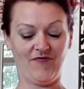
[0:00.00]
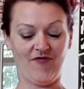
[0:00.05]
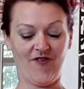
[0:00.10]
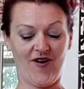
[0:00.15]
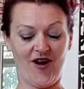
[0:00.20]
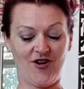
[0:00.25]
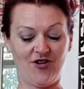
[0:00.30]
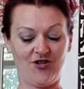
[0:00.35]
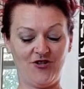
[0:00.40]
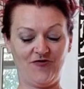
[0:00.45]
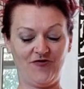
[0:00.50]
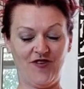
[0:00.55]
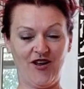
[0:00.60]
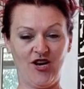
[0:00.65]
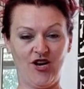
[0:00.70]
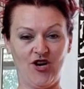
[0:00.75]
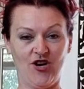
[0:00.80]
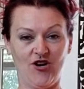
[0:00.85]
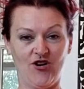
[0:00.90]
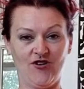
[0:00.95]
Find your
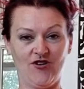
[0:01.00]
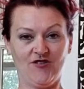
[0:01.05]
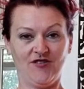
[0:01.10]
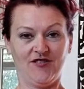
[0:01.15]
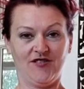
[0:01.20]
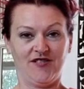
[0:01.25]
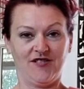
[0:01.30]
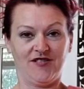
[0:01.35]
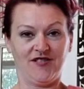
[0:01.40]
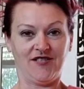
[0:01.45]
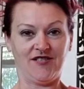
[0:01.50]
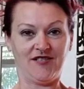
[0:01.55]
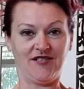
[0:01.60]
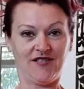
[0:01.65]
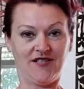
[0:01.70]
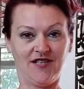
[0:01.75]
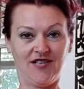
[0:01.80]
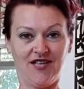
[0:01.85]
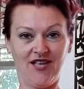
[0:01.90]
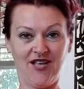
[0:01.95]
fingers,
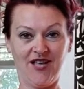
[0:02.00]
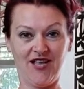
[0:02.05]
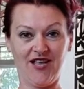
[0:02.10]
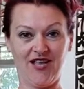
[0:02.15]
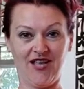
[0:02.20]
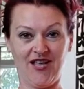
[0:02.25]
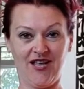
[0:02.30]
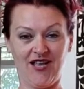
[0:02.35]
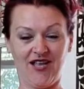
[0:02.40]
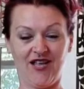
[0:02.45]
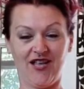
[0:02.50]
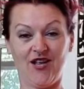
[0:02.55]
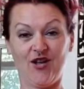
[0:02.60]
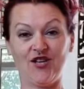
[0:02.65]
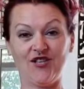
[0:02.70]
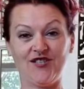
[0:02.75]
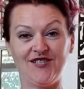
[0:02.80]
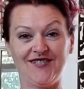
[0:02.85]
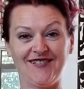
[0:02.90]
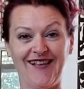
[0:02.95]

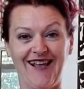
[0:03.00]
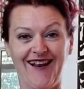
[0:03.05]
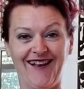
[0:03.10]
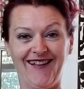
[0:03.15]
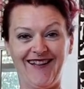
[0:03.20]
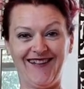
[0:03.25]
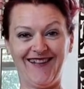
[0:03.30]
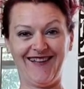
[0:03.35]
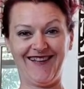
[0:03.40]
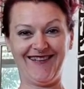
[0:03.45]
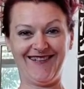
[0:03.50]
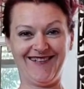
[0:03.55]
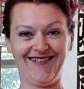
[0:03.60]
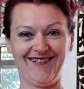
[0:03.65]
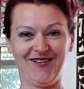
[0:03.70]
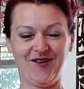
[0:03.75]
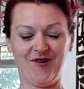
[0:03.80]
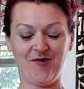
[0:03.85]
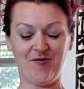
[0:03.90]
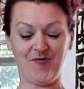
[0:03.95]
settle
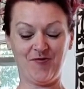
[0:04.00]
in.